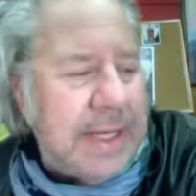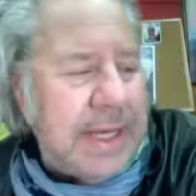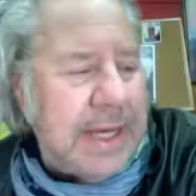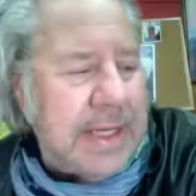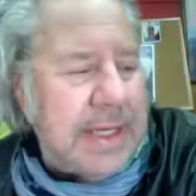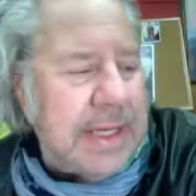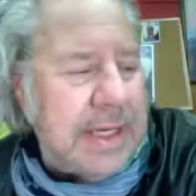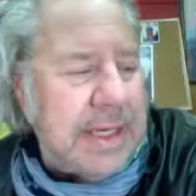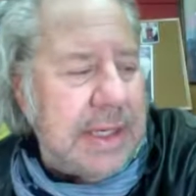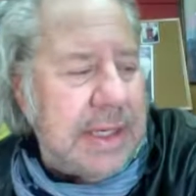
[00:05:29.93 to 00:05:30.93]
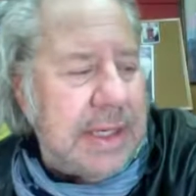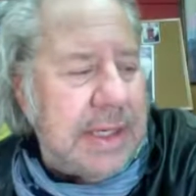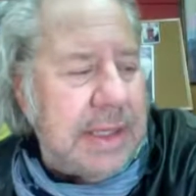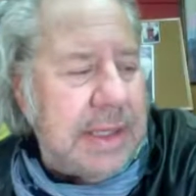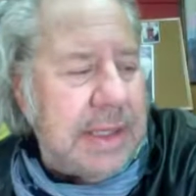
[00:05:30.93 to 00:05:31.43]
and then
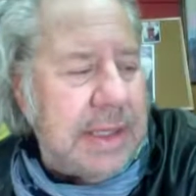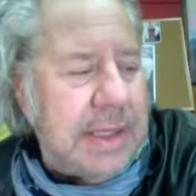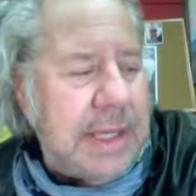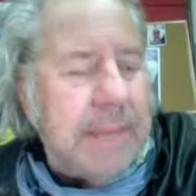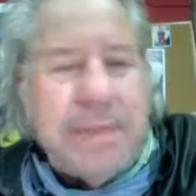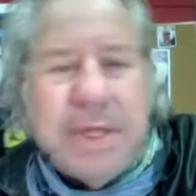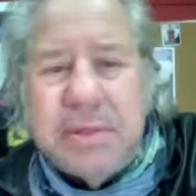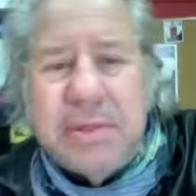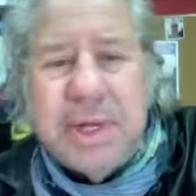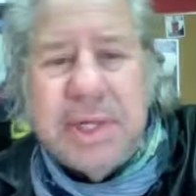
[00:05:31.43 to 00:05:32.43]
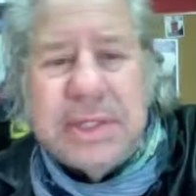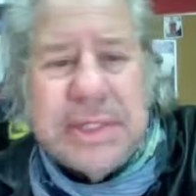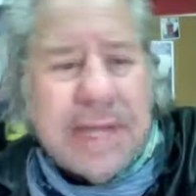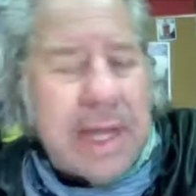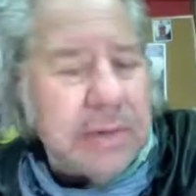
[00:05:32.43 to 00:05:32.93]
MP3s
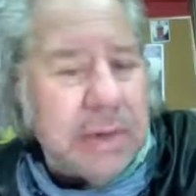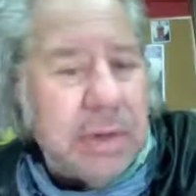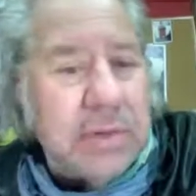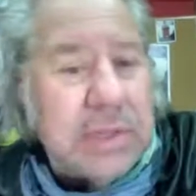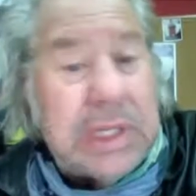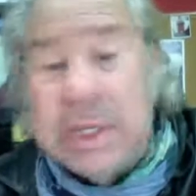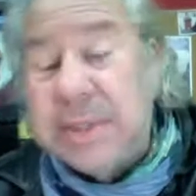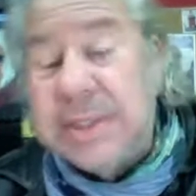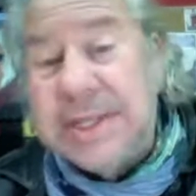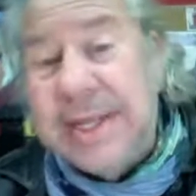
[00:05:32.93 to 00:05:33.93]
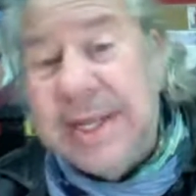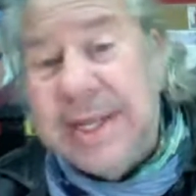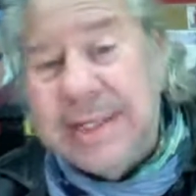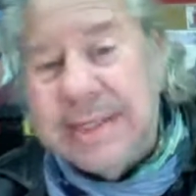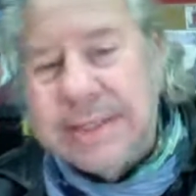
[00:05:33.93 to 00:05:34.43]
and downloads killed
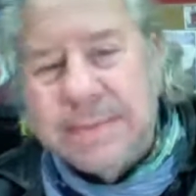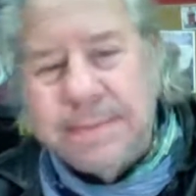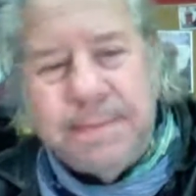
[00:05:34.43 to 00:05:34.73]
CDs.